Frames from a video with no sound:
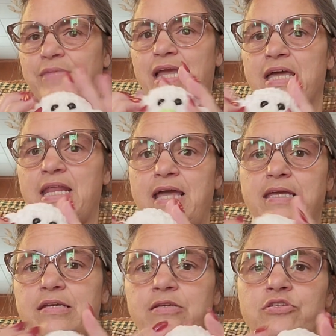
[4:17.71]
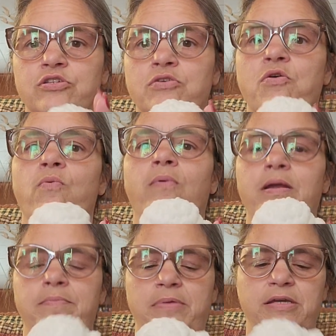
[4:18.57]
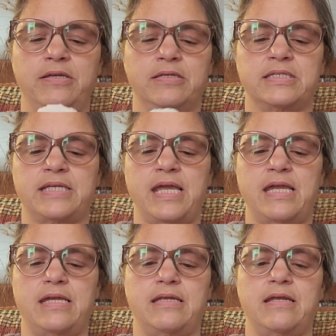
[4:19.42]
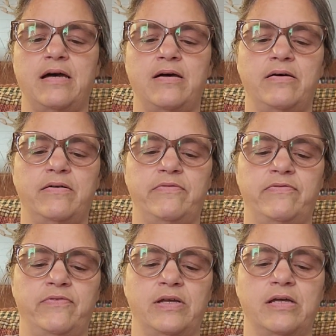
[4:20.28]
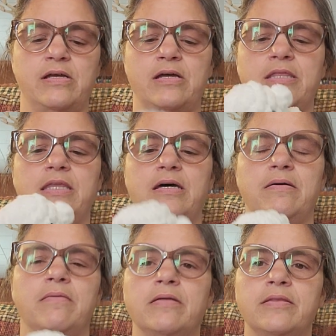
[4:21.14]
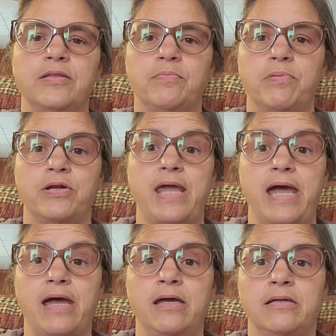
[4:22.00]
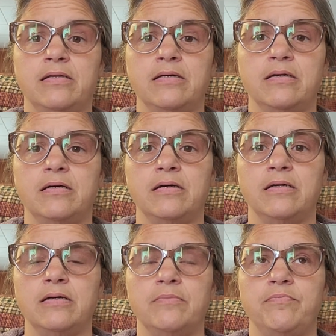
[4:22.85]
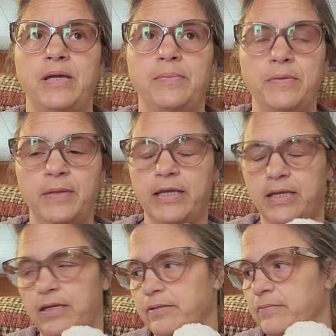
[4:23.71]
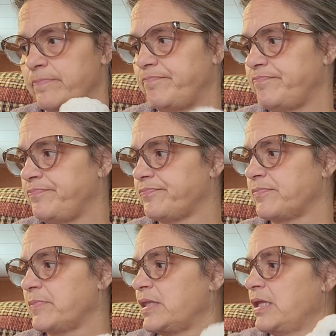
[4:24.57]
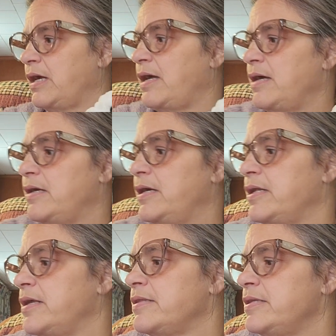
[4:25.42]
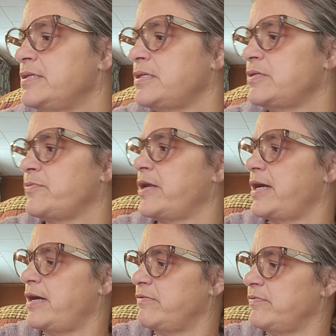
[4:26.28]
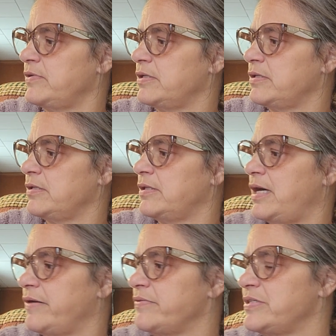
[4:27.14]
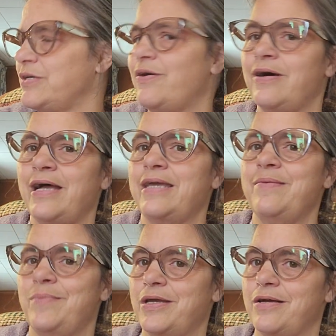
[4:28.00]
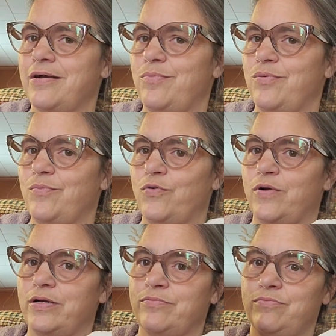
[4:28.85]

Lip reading: And I took one big skein of the Bernat baby blanket. And this is what I have left, so I can make a couple more.